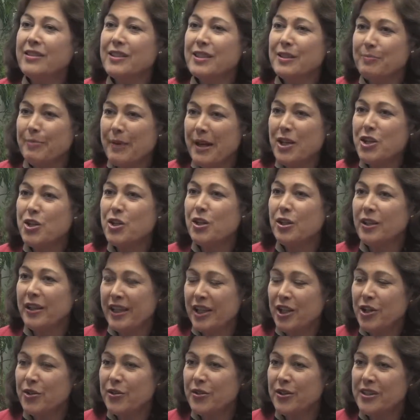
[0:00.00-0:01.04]
special
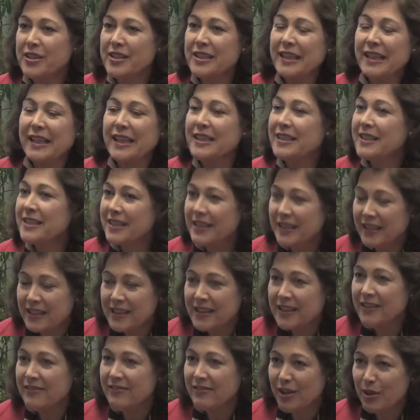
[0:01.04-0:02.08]
interests to get
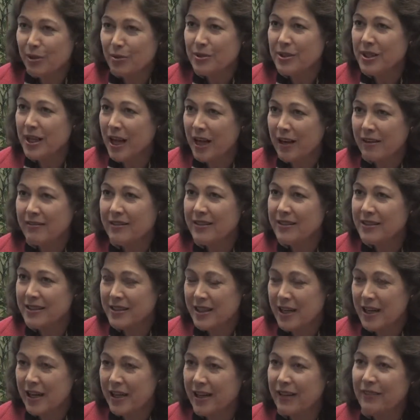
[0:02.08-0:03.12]
60 votes out of the Senate.